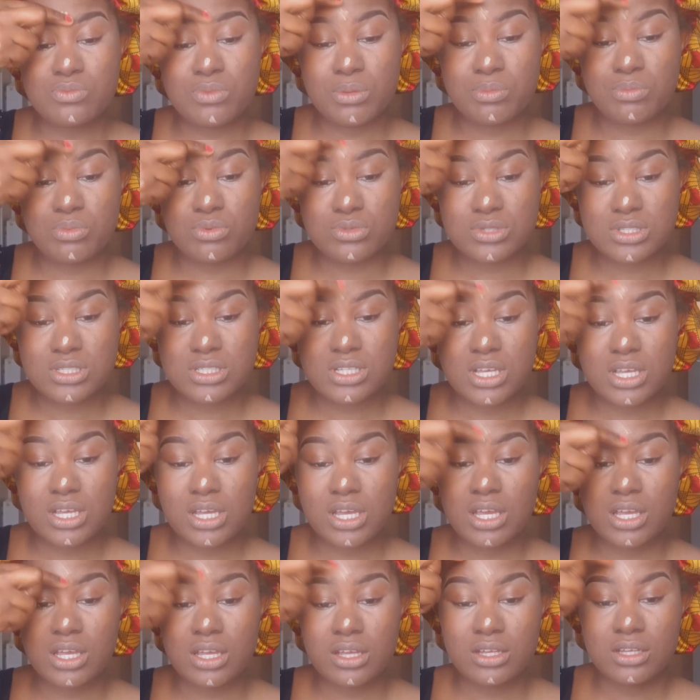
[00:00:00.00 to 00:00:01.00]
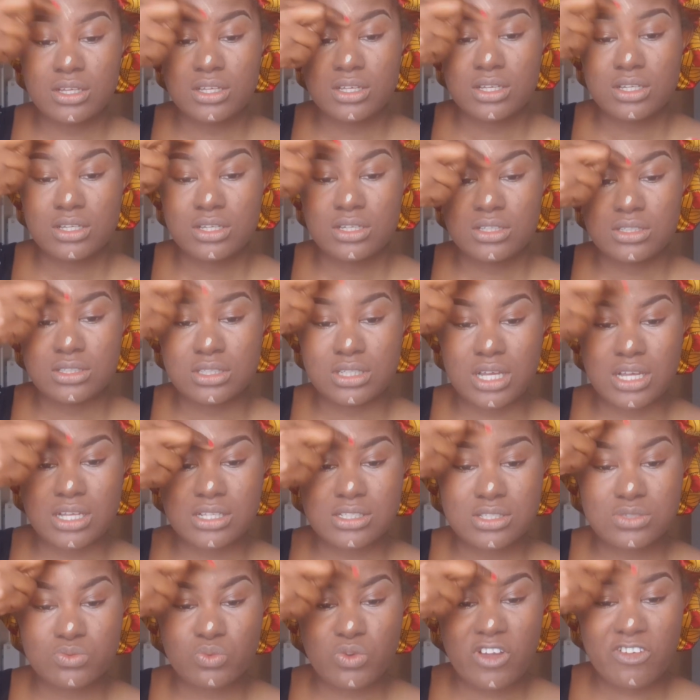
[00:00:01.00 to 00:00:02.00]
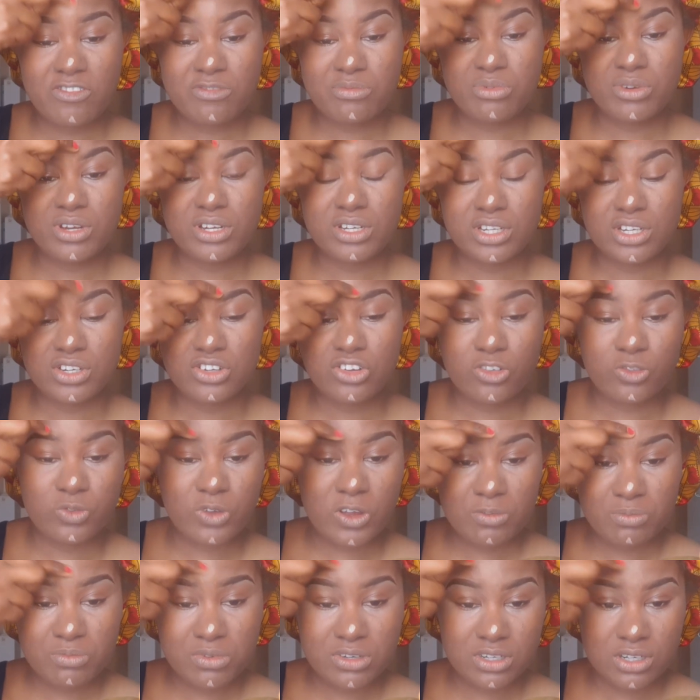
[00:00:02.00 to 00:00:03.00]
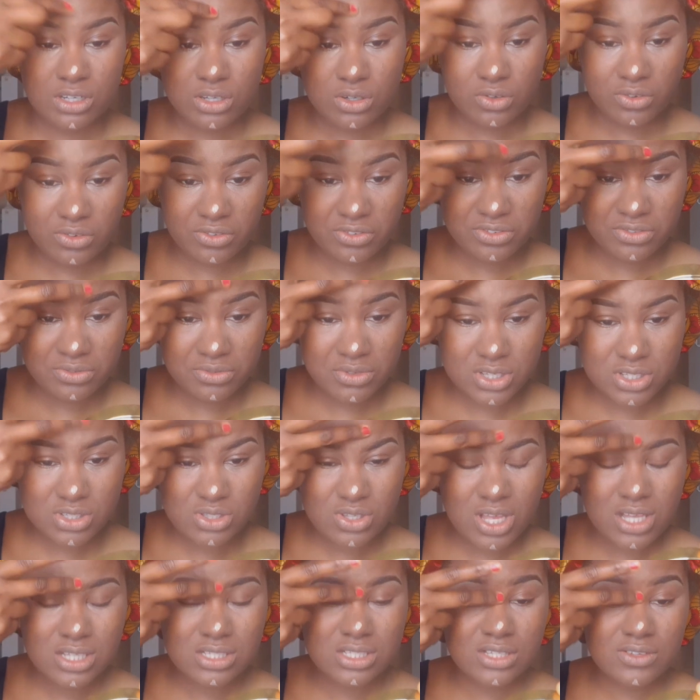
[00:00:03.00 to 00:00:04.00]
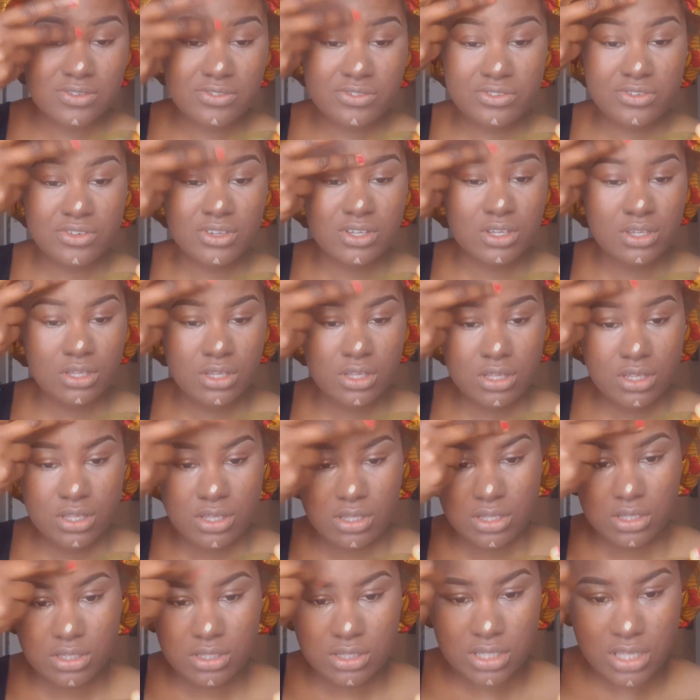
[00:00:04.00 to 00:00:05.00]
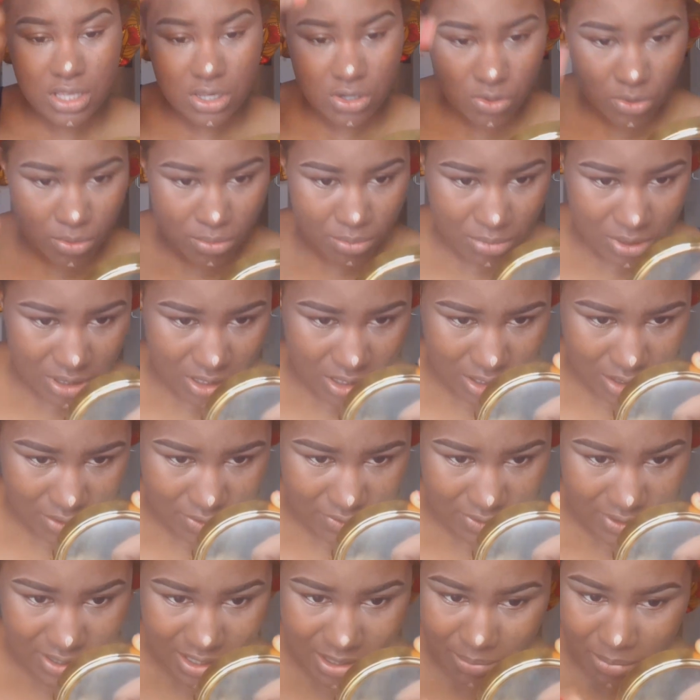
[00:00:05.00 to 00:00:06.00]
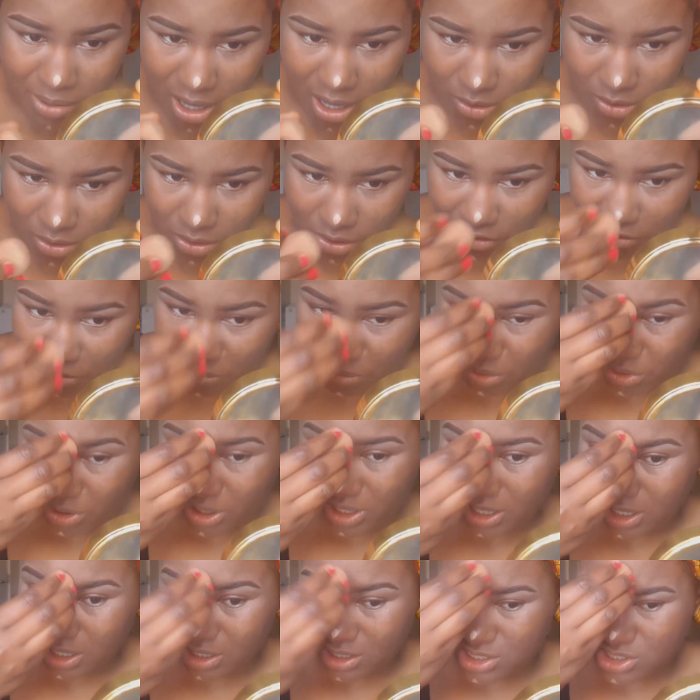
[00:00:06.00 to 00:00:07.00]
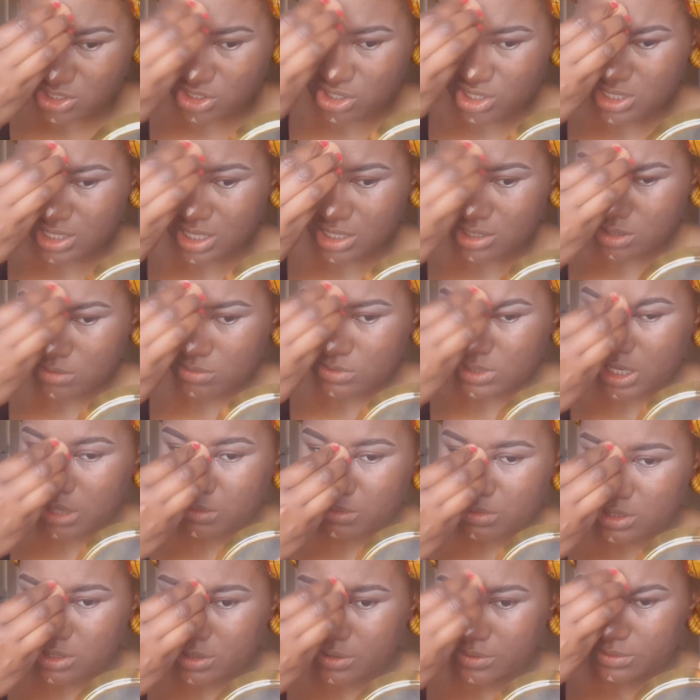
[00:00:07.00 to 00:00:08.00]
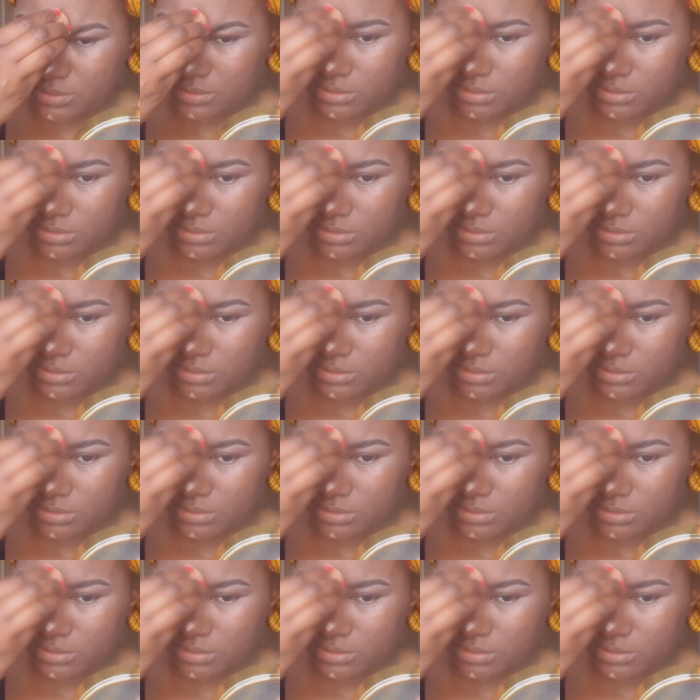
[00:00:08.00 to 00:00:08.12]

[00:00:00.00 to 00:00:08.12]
people say that we have prayed enough, we have prayed enough, it's not as if they don't believe in the power of prayer. It's just that sometimes